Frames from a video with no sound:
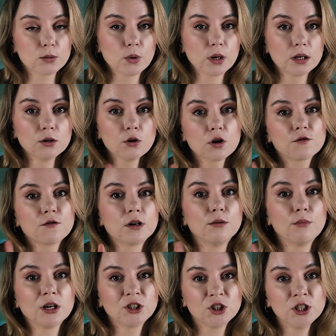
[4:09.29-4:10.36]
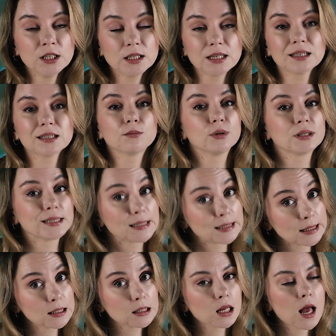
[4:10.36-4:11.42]
Well, not very much detailed, but
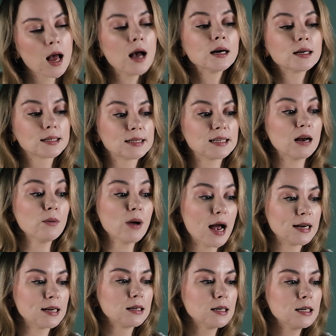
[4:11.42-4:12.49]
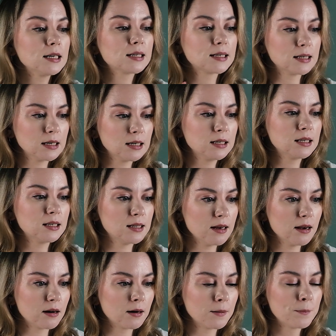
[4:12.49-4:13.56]
still some analytics is
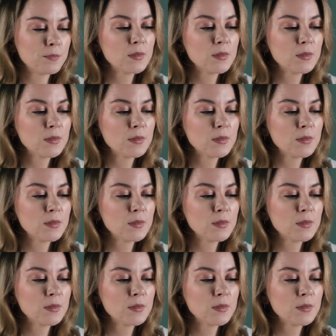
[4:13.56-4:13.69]
there.